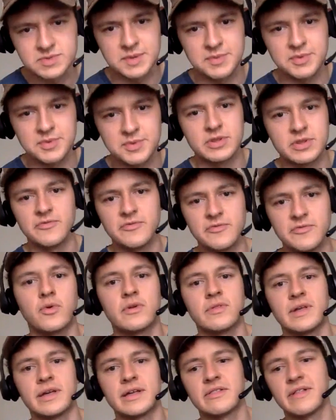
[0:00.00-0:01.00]
who live more
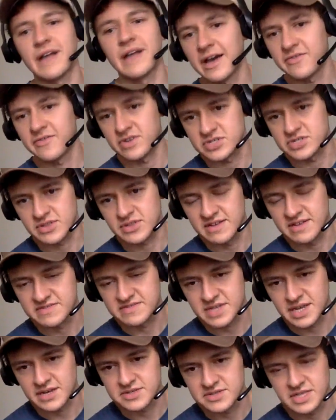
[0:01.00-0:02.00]
like lavish
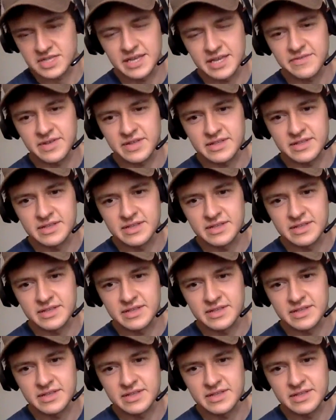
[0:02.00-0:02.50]
lifestyles, and even